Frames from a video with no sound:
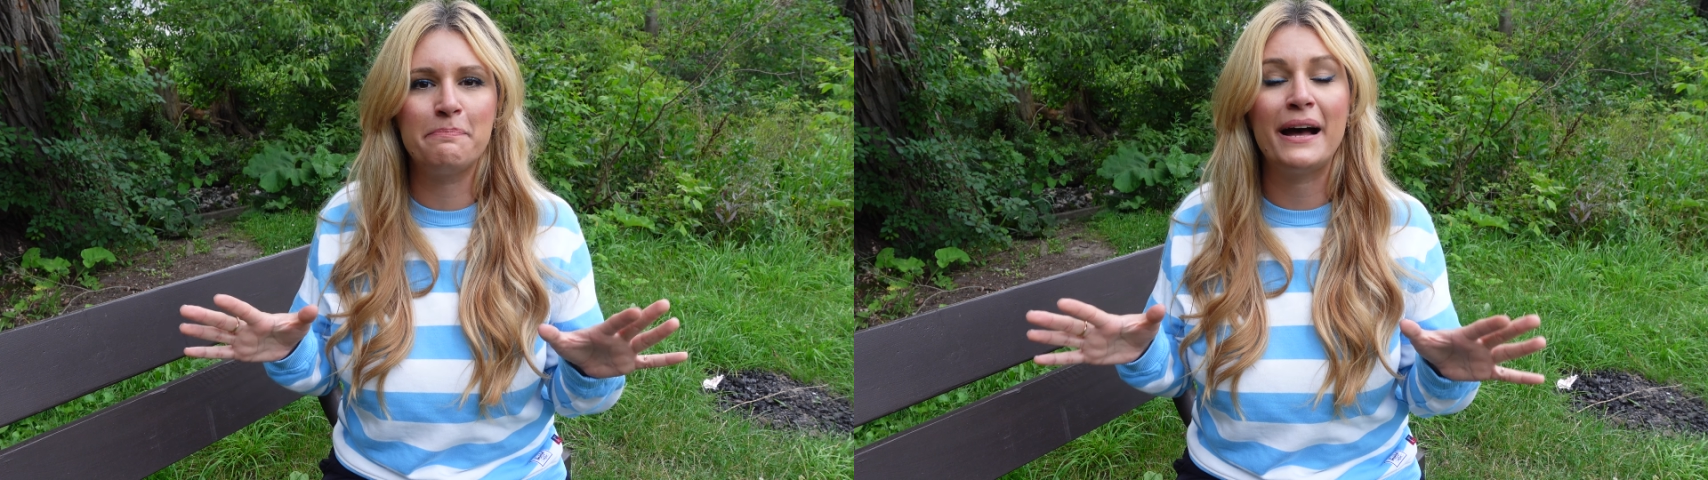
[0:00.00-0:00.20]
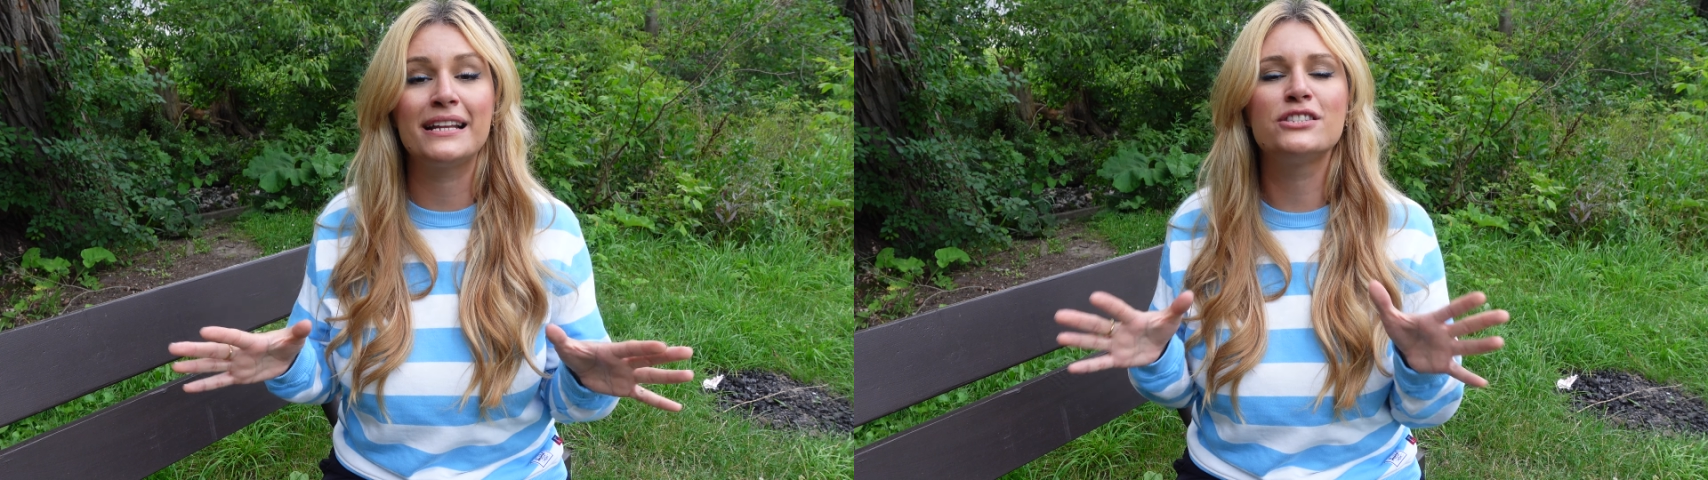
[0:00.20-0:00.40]

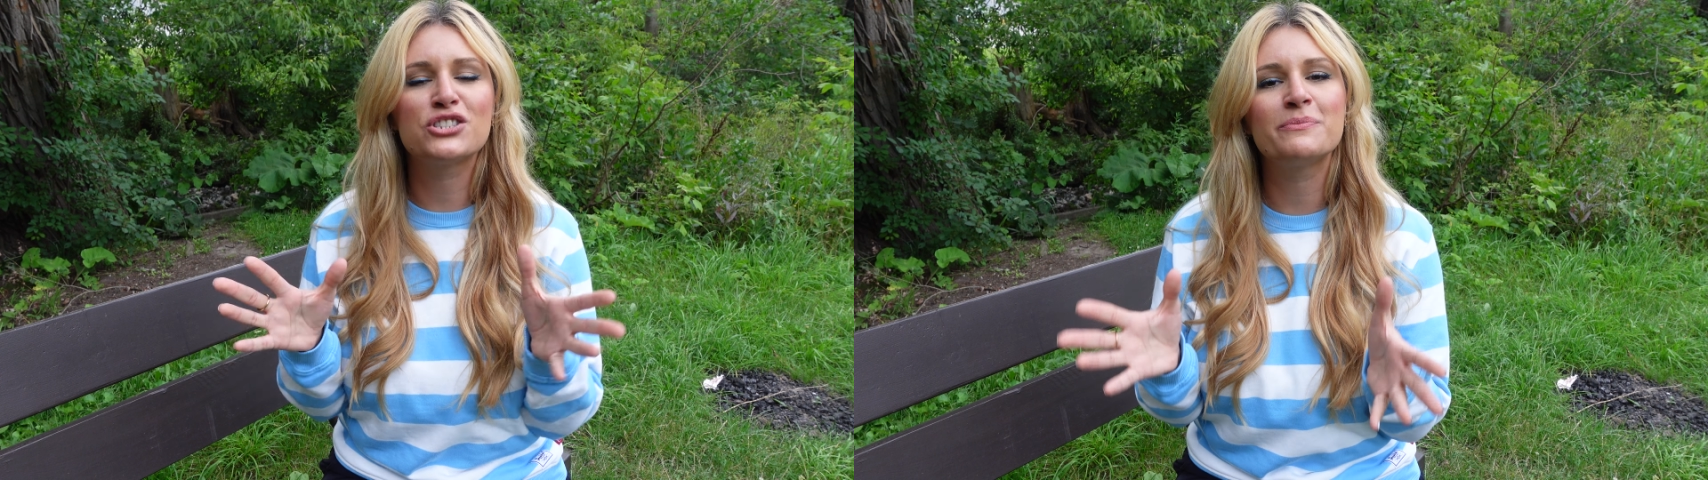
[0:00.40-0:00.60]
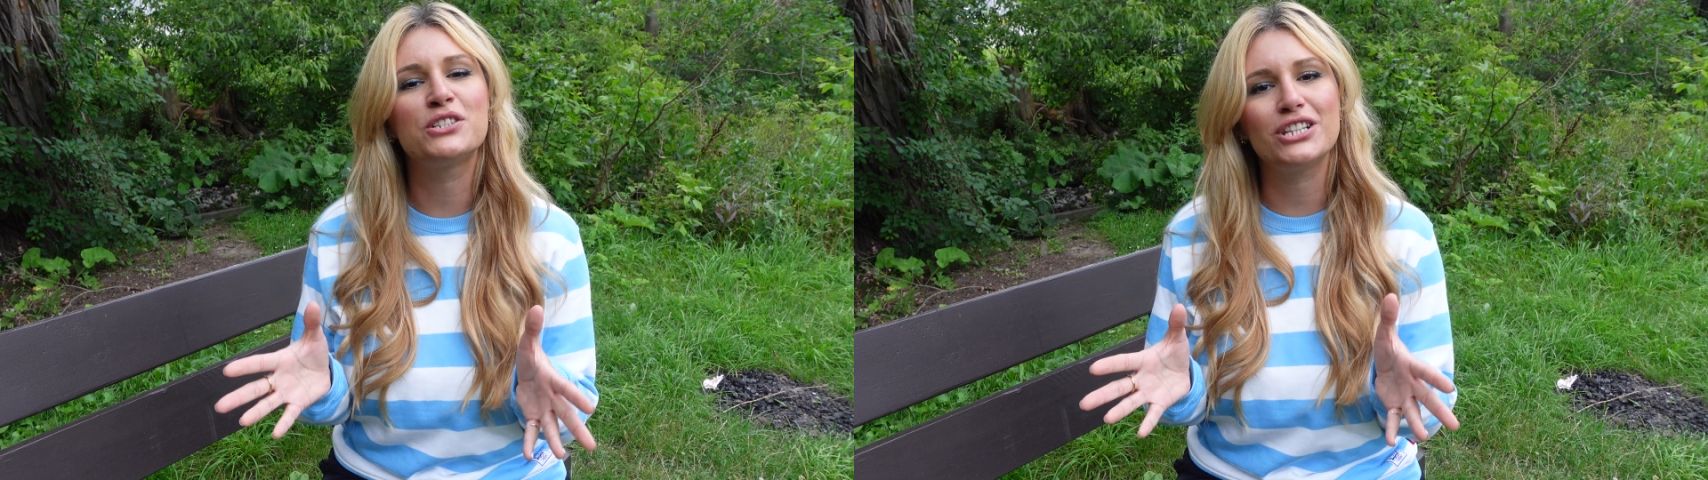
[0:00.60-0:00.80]
but it's
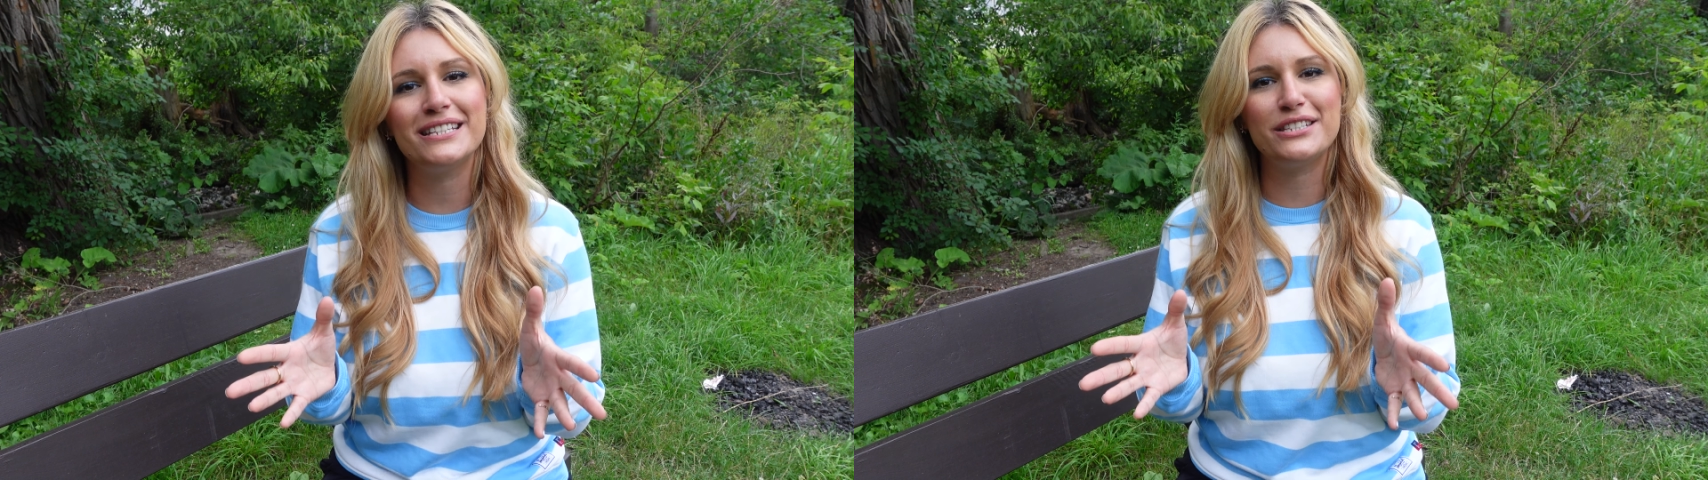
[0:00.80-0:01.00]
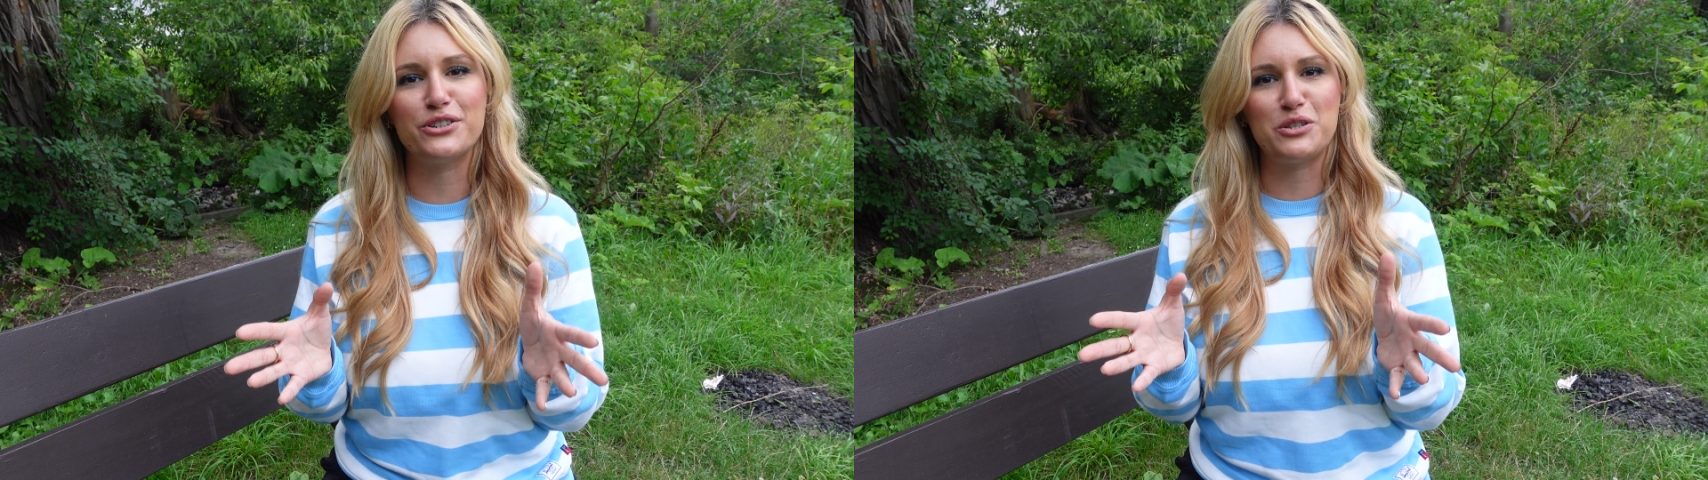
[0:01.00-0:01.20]
just much
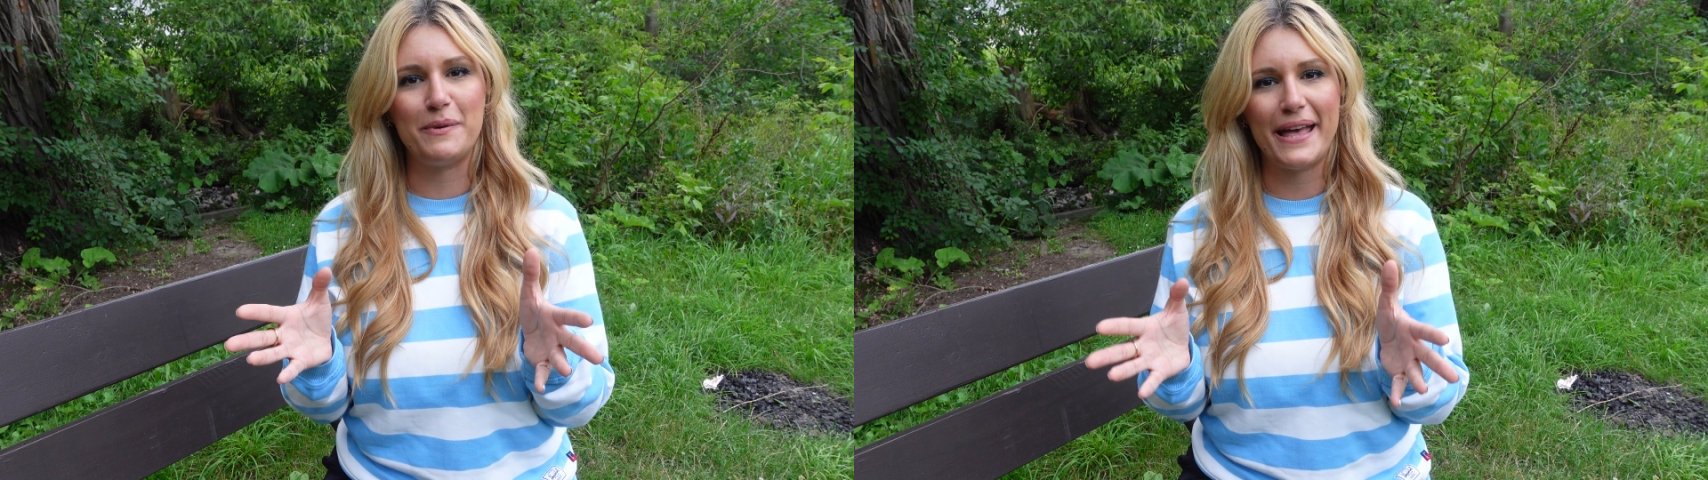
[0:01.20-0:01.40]
easier to be